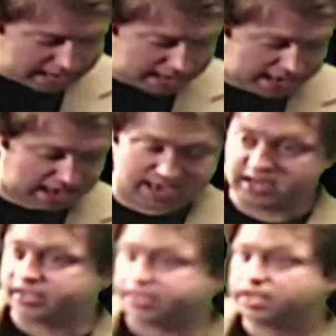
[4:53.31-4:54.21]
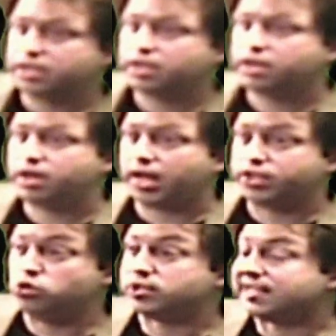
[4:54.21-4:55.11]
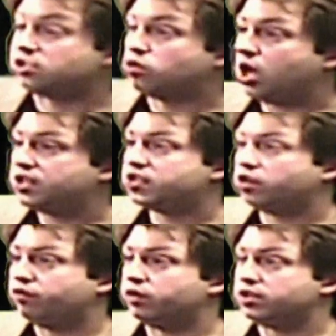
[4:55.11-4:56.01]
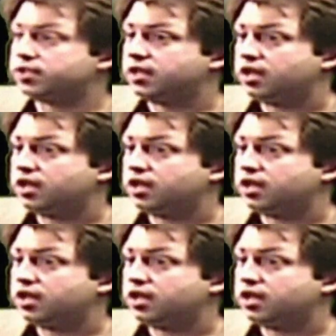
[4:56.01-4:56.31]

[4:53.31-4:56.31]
and useless crossovers,